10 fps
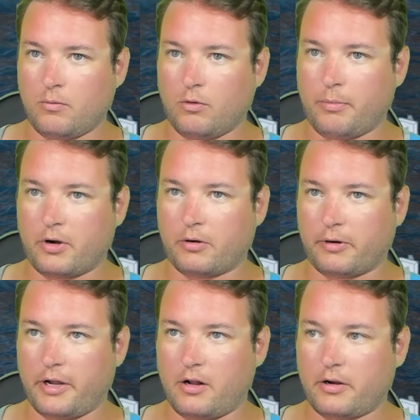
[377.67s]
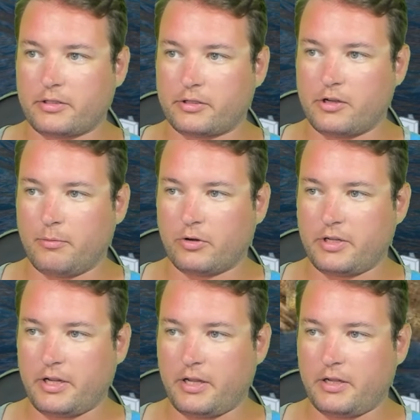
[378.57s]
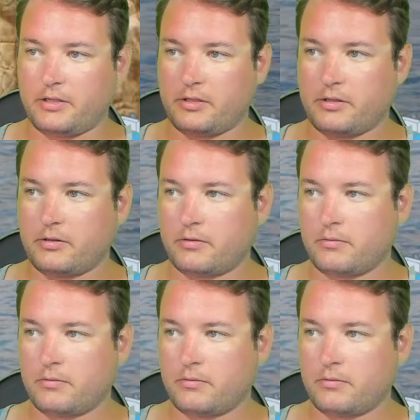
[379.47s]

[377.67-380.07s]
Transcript: We'll burn a radar because there's no more DDs.